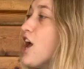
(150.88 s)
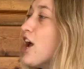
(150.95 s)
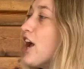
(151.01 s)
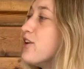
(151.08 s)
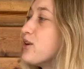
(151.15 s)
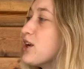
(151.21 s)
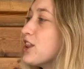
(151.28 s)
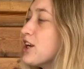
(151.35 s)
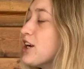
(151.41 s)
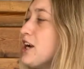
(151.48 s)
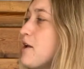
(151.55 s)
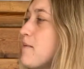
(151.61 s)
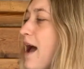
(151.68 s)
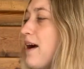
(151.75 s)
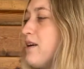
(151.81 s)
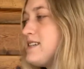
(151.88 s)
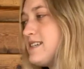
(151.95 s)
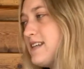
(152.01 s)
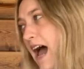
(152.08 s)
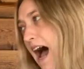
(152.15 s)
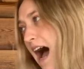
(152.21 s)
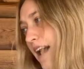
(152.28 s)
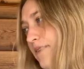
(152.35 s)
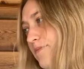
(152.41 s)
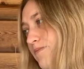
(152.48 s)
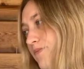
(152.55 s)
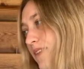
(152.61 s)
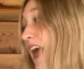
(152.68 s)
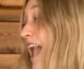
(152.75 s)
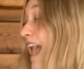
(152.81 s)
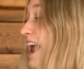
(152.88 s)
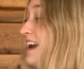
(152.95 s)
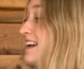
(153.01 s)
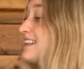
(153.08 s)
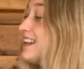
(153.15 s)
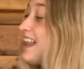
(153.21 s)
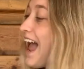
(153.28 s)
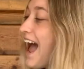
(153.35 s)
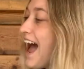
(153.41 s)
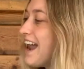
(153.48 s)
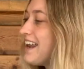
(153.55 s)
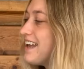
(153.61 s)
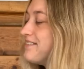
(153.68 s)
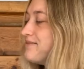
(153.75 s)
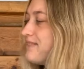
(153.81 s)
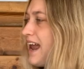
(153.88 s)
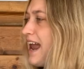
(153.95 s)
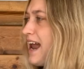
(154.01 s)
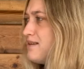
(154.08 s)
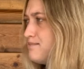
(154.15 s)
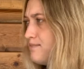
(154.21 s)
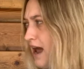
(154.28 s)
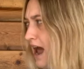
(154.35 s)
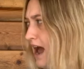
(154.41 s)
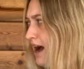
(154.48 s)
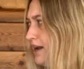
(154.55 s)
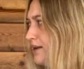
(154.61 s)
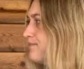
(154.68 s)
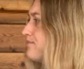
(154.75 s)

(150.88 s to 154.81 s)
You can learn about sad and glad and mad.